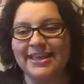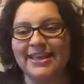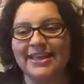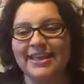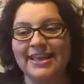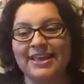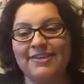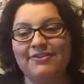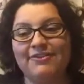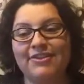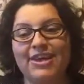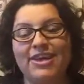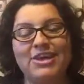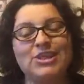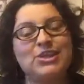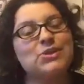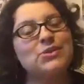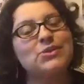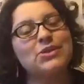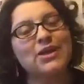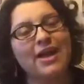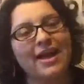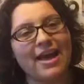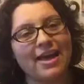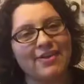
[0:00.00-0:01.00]
If I do
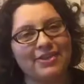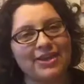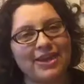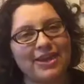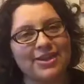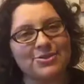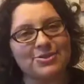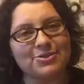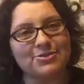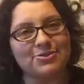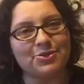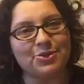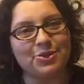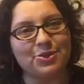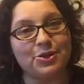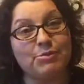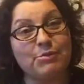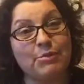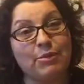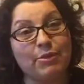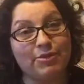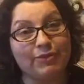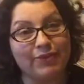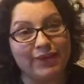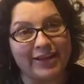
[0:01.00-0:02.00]
not have an answer for you, we
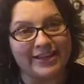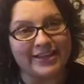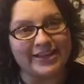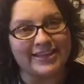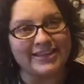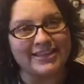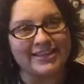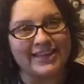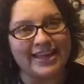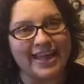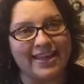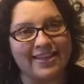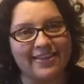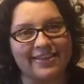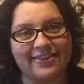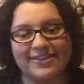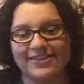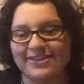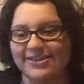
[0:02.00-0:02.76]
will find it together.